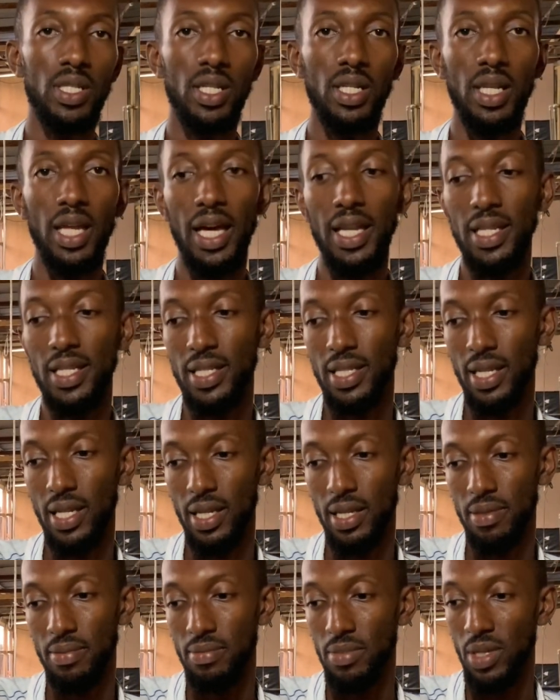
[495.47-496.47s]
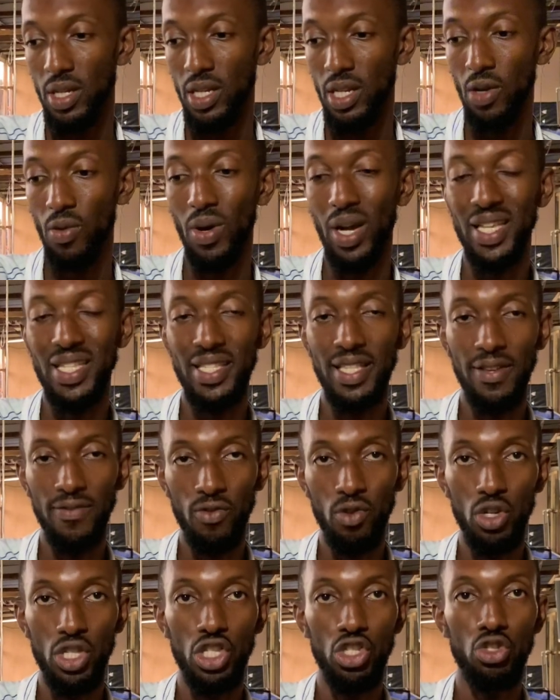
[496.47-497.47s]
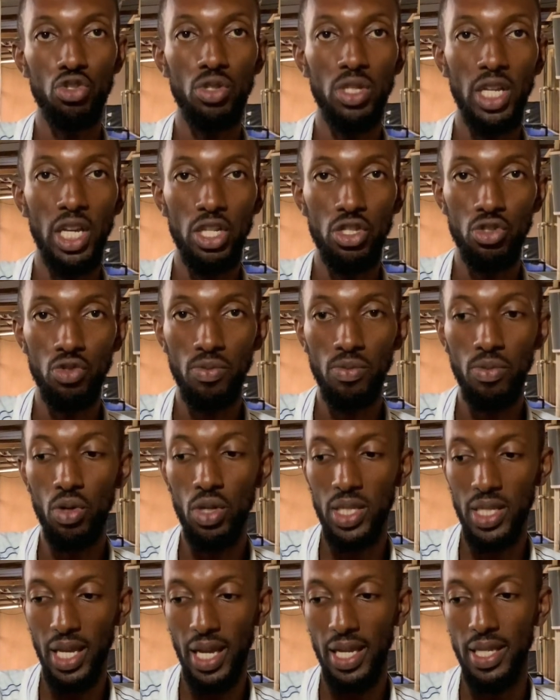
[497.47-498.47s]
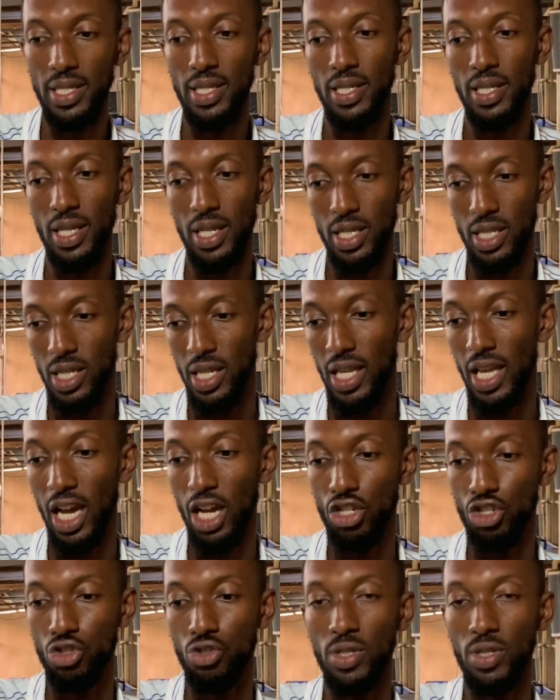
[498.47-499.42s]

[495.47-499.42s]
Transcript: That is the ones they've got into the jumbo size. Yes, they are shooters.